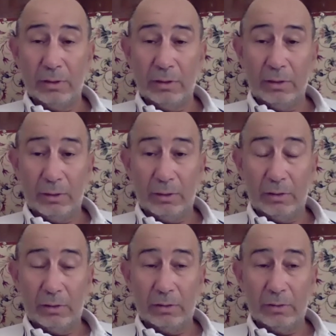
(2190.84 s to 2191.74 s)

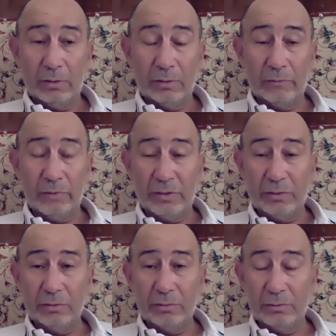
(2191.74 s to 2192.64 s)

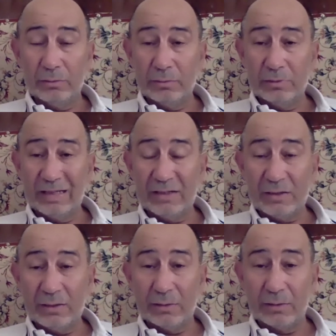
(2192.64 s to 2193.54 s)
When
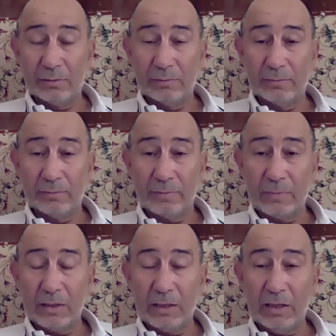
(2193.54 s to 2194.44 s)
Nazi
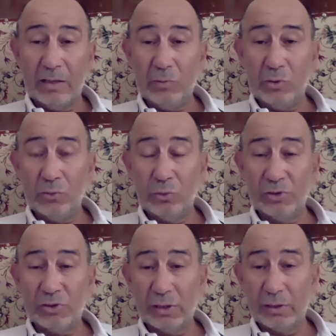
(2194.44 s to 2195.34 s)
came to
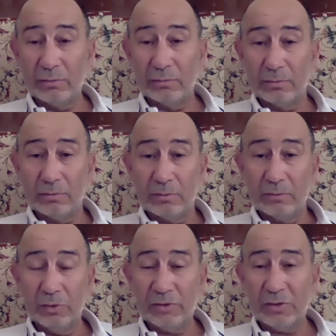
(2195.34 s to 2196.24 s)
Austria,
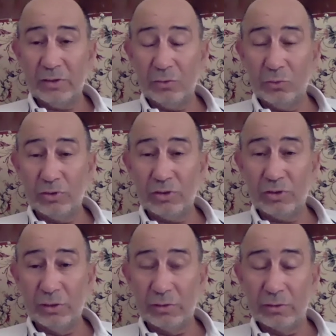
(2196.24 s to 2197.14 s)
what said
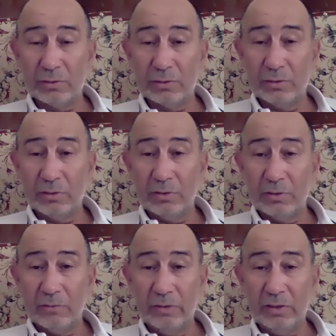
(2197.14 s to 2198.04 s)
Austrians?
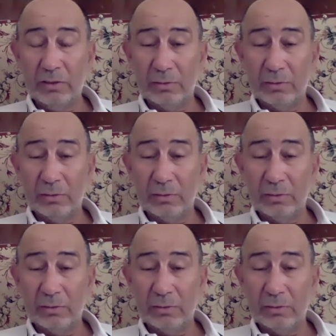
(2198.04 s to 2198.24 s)
We